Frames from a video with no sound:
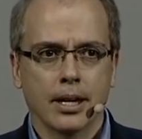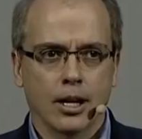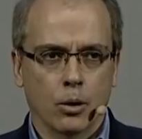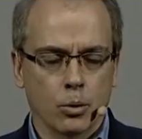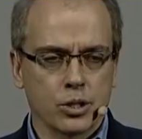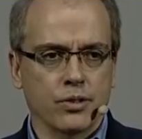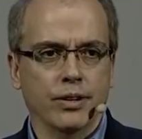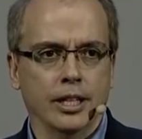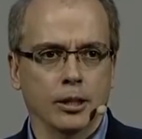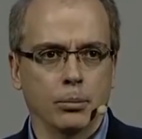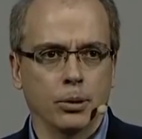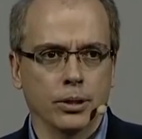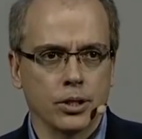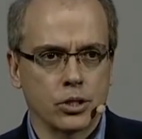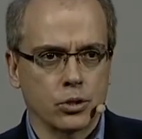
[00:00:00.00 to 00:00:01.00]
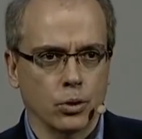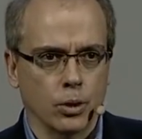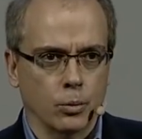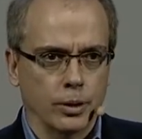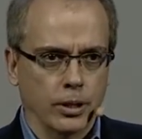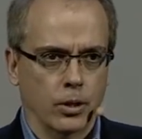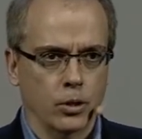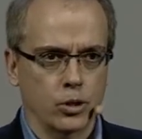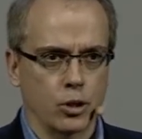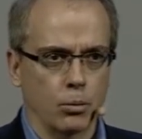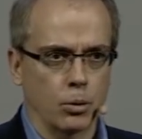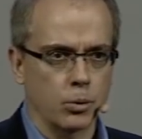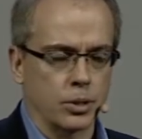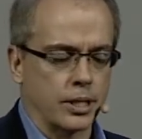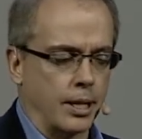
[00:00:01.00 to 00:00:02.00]
or was available in the store when the consumer
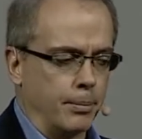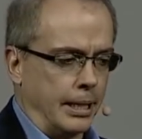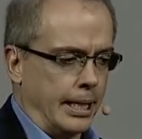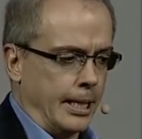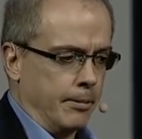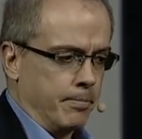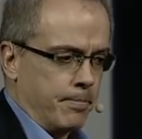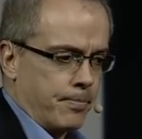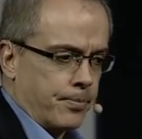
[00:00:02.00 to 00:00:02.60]
was coming in.